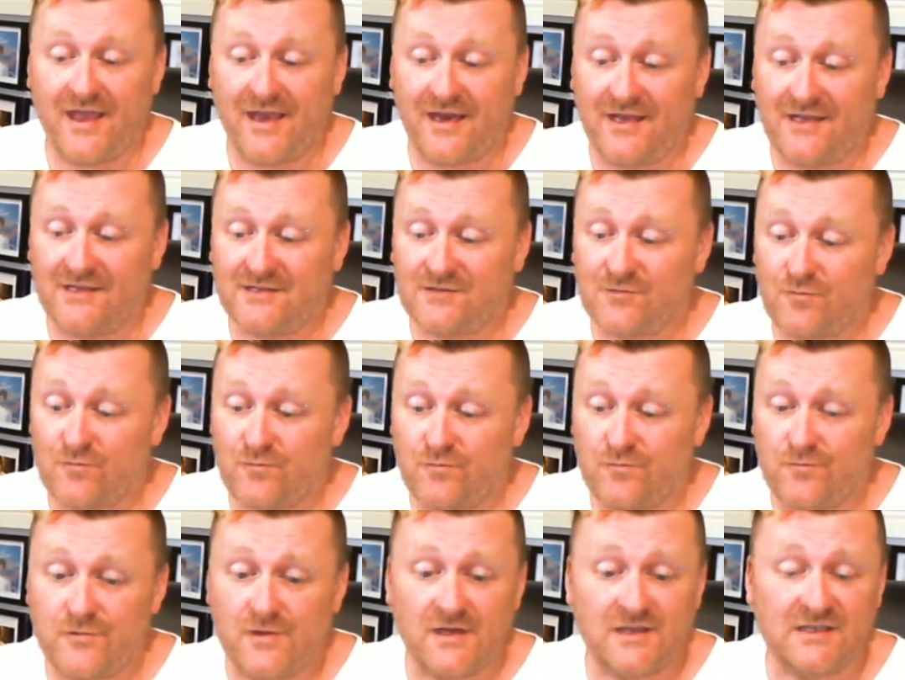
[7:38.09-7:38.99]
It is
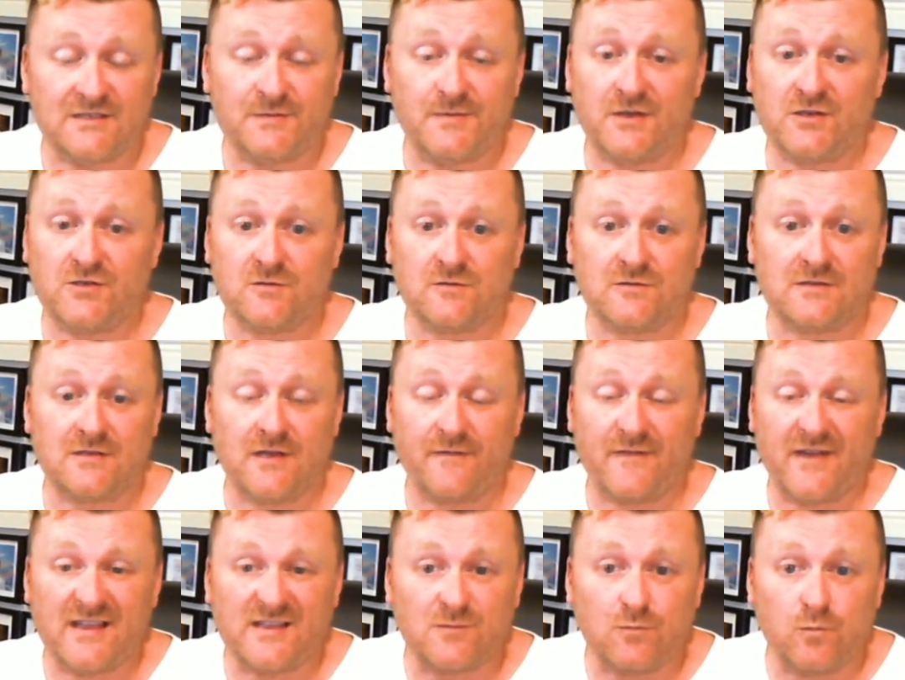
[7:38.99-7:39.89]
really special
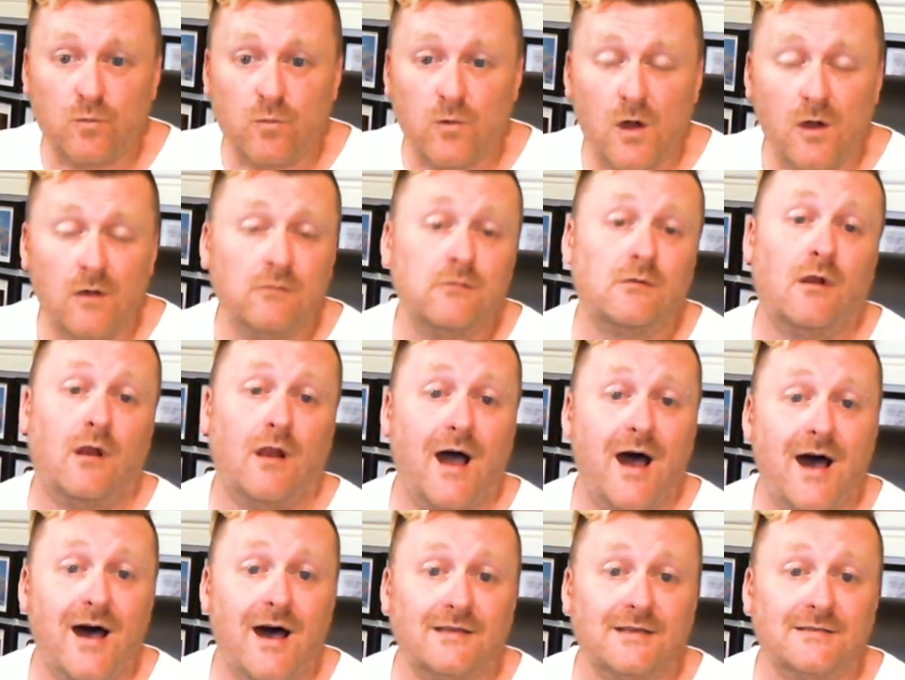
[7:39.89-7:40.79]
stuff. It's world
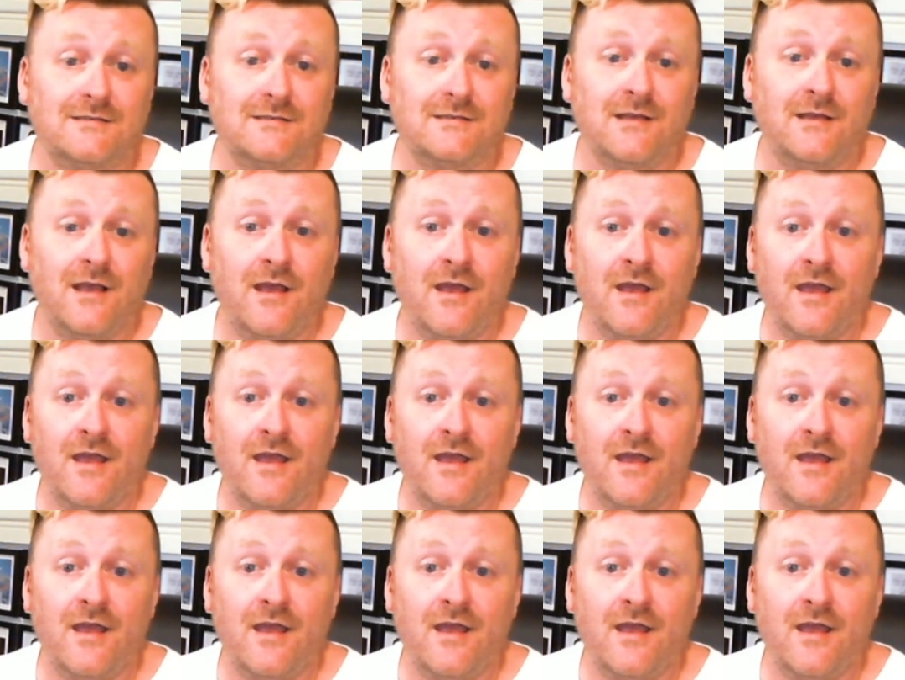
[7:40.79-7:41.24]
class.